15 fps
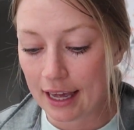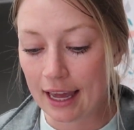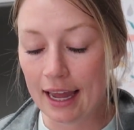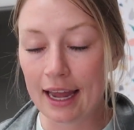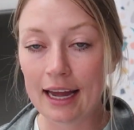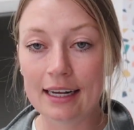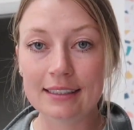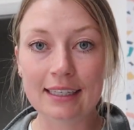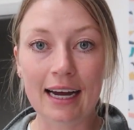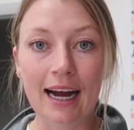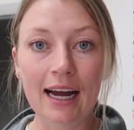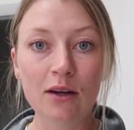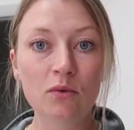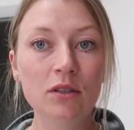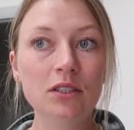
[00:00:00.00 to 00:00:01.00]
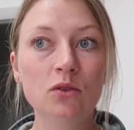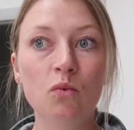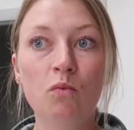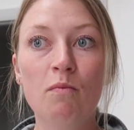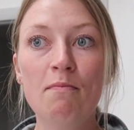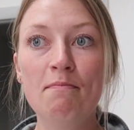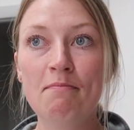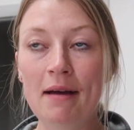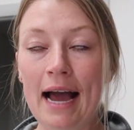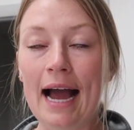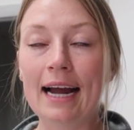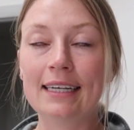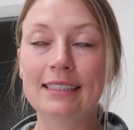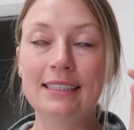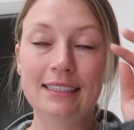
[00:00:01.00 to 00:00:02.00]
And I was
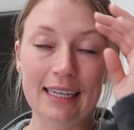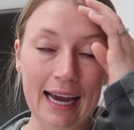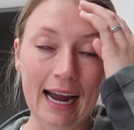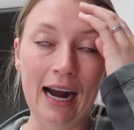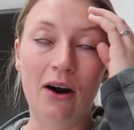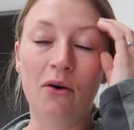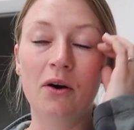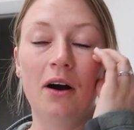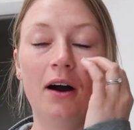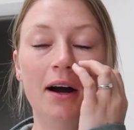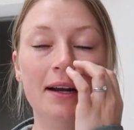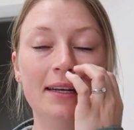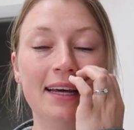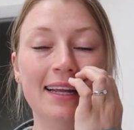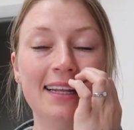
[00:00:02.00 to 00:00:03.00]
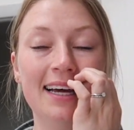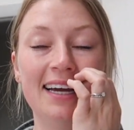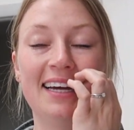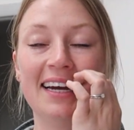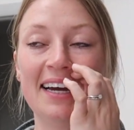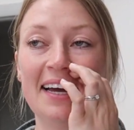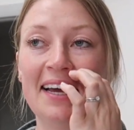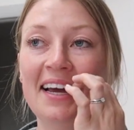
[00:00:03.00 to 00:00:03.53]
maxed out on, like,